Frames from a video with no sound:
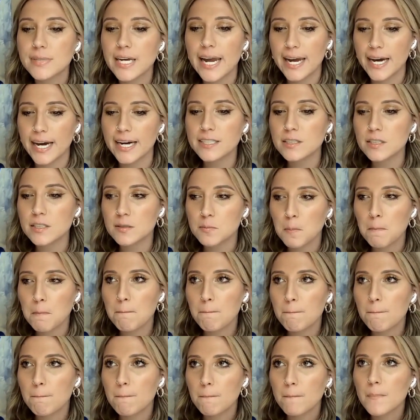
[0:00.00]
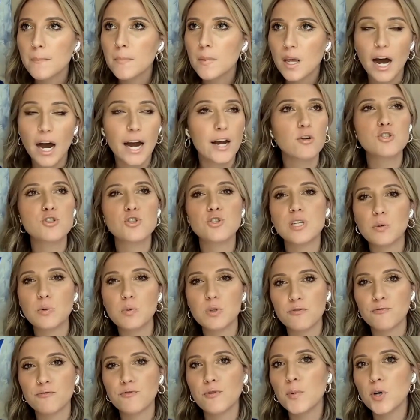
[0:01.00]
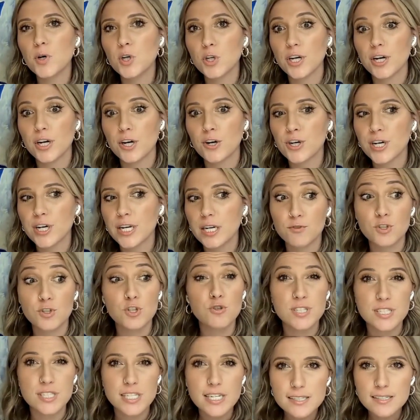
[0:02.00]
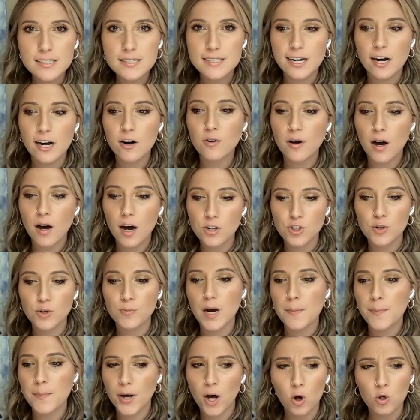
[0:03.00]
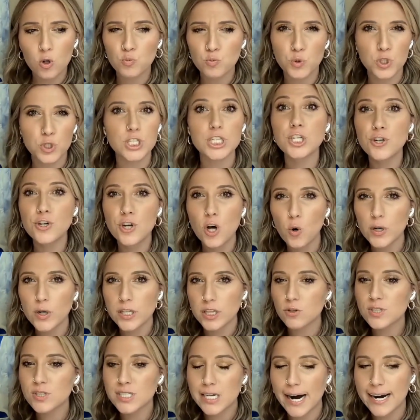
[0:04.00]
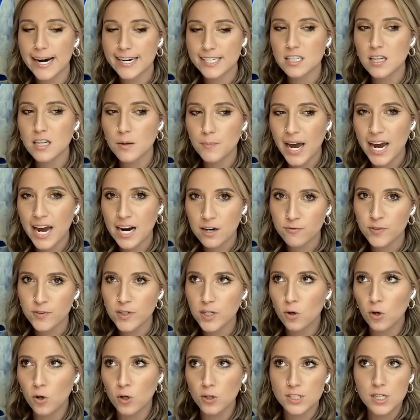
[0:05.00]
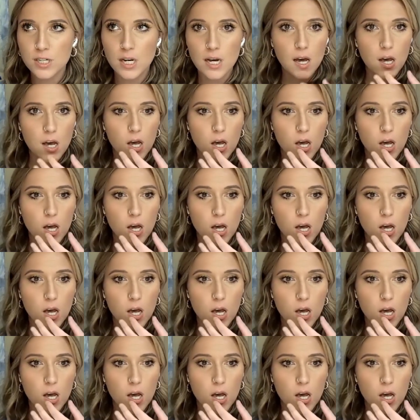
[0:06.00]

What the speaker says: And I also think with the familiarity of two seasons out under my belt, really knowing those guys in the backfield,